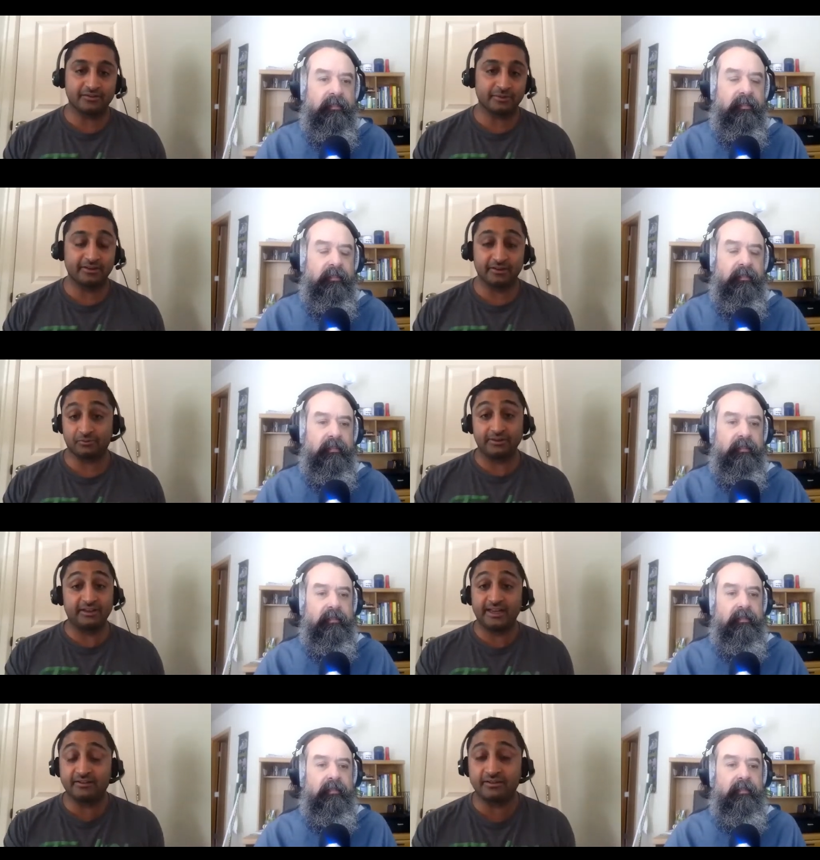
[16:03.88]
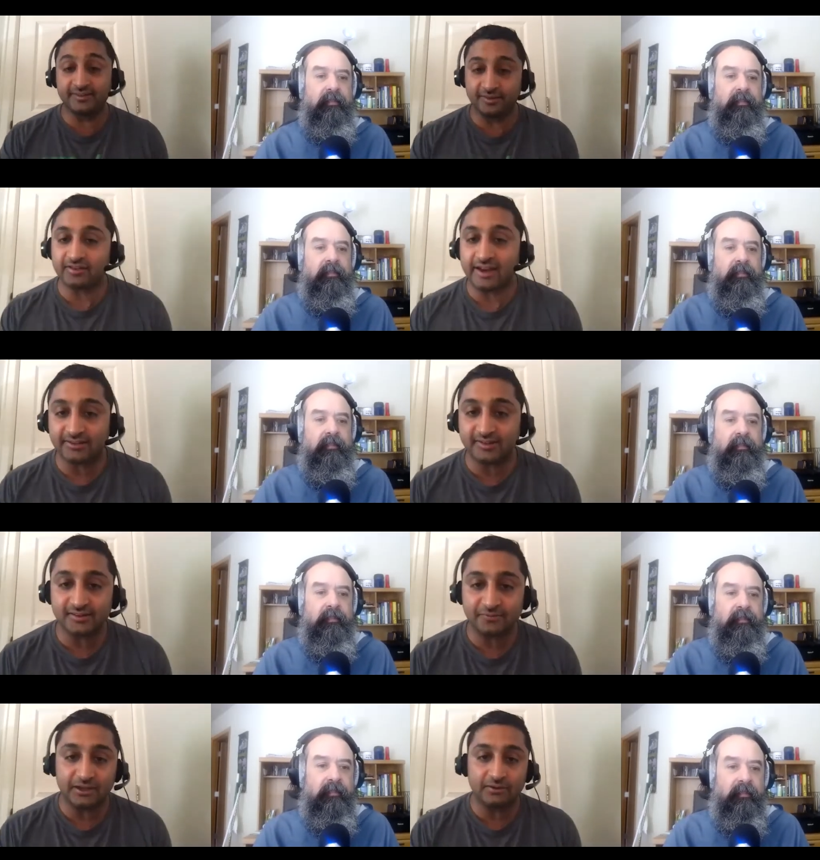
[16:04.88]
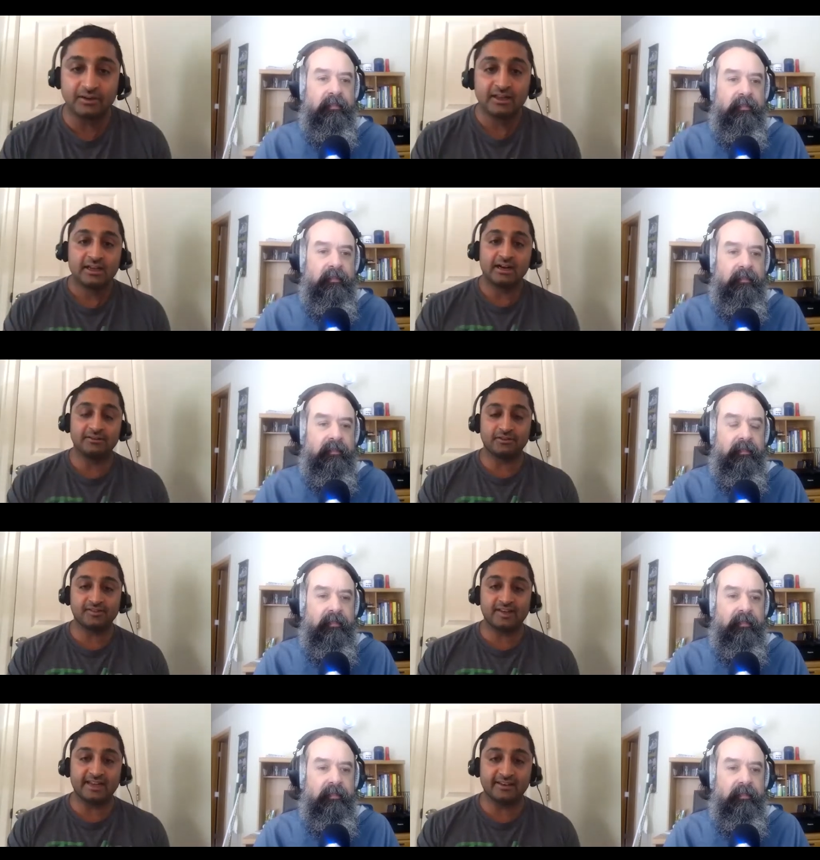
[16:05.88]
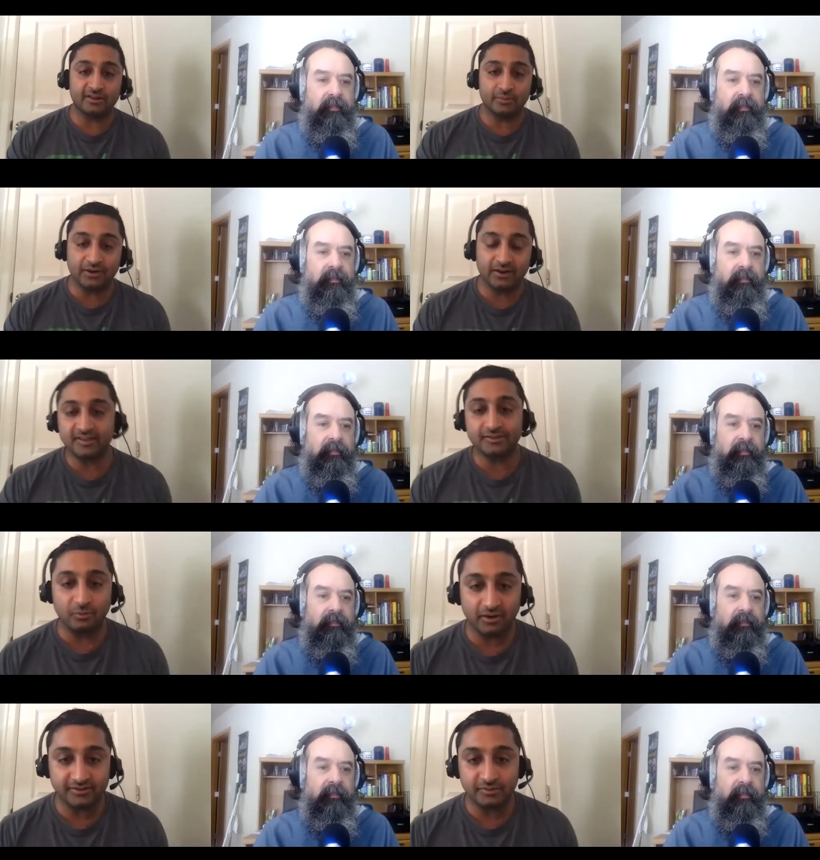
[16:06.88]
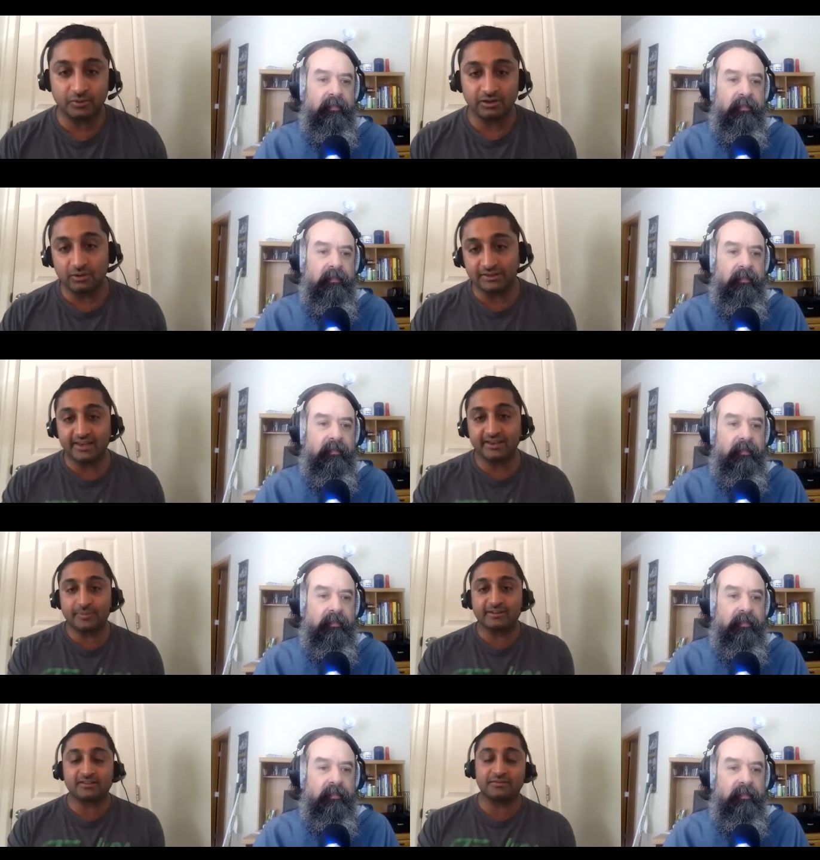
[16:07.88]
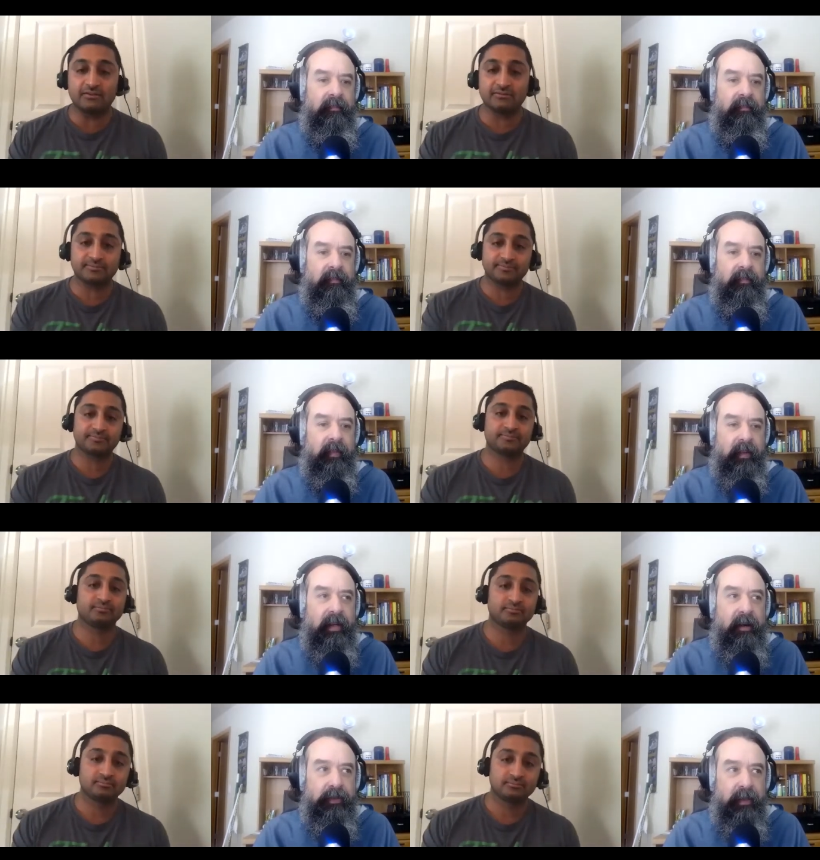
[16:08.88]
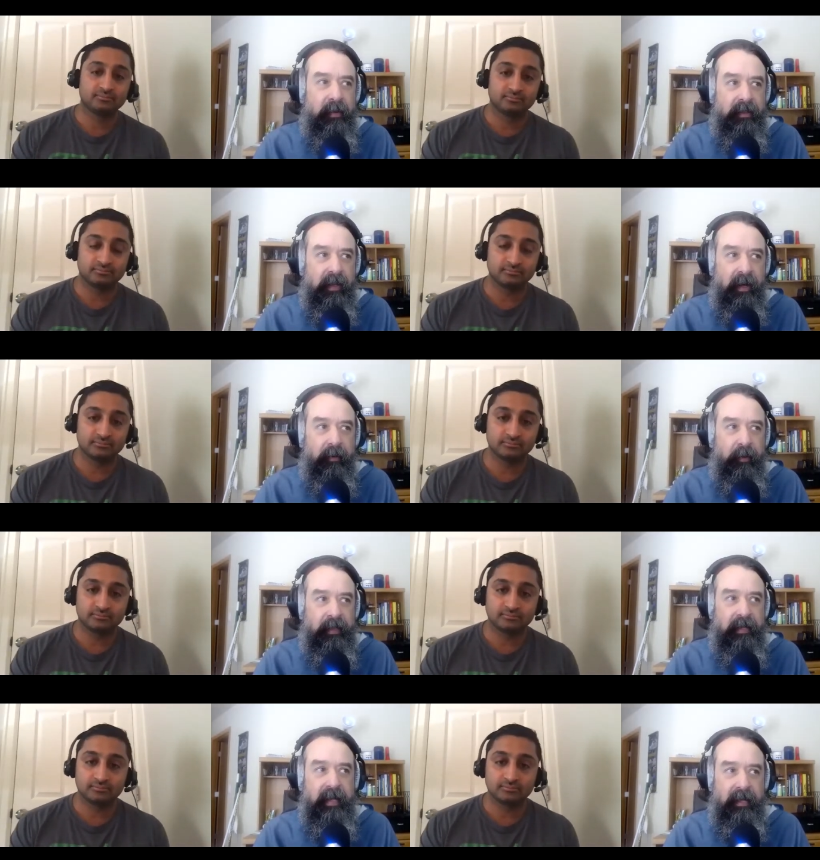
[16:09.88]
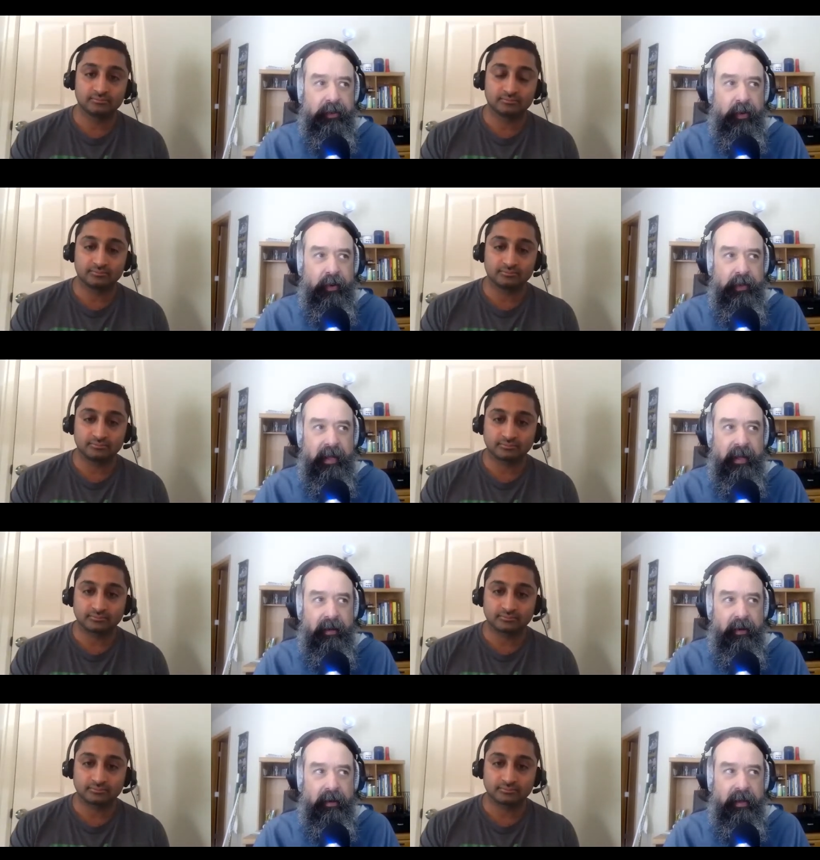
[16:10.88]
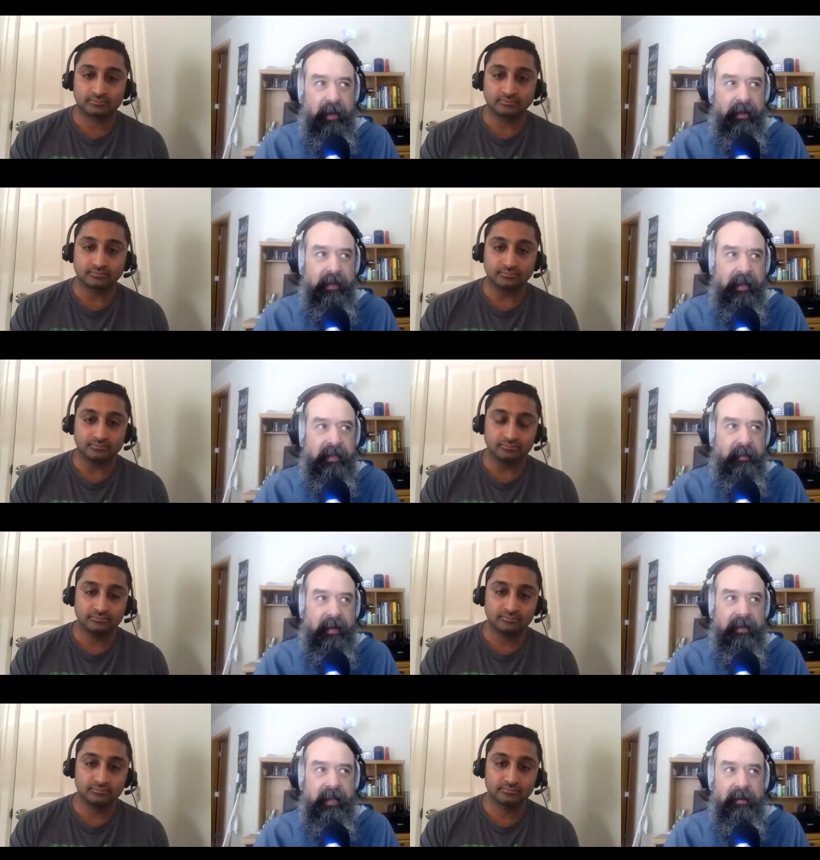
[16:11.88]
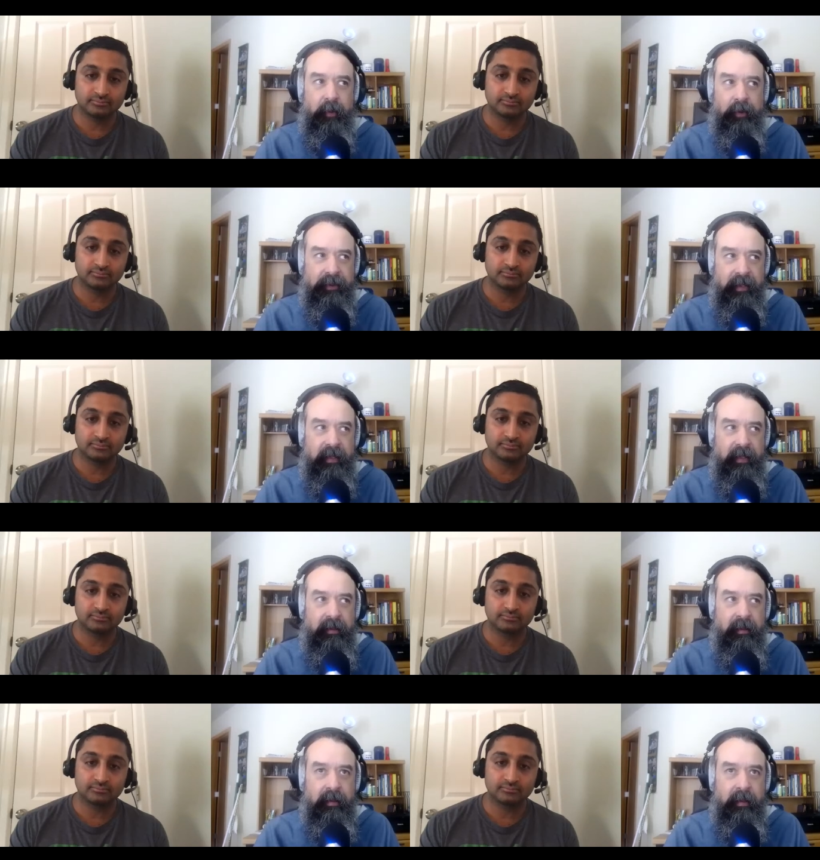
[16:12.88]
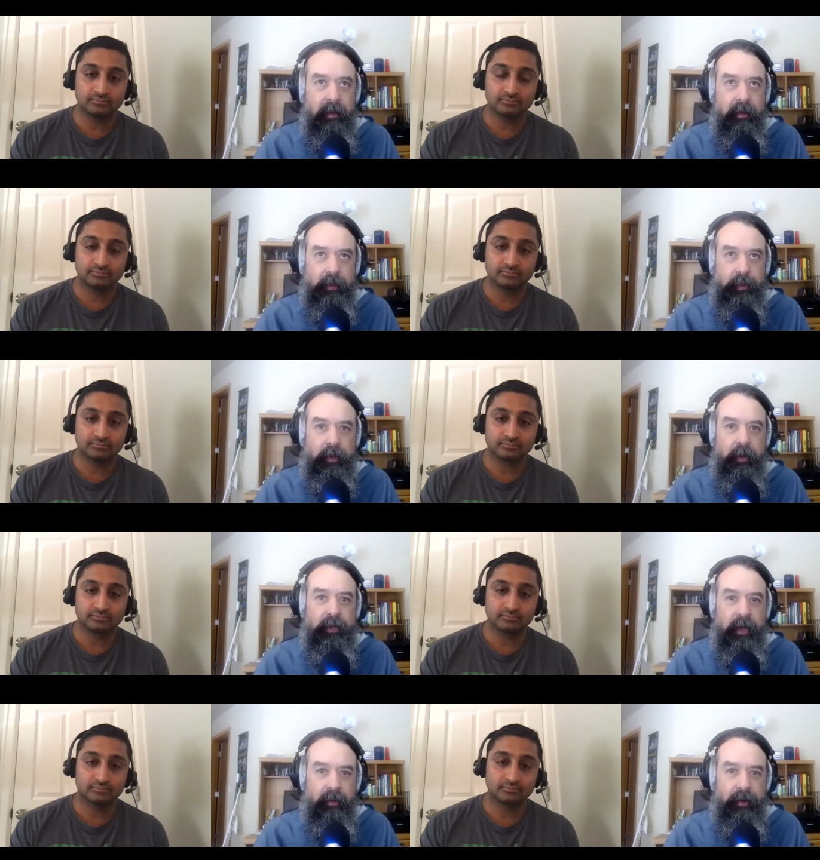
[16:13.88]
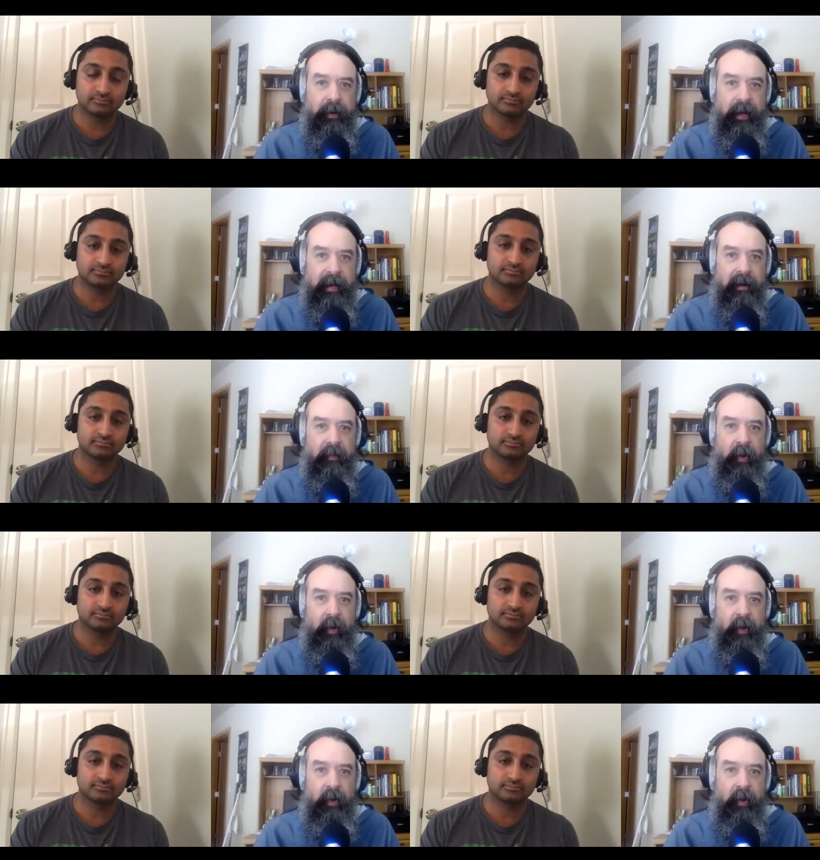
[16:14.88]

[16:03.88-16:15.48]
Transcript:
Speaker 1: where you can really increase your chances if you understand how the process works and what they expect of you.
Speaker 2: I know some accelerators like Techstars, I think they accept like 10 per city. There's one called Generator 8 out of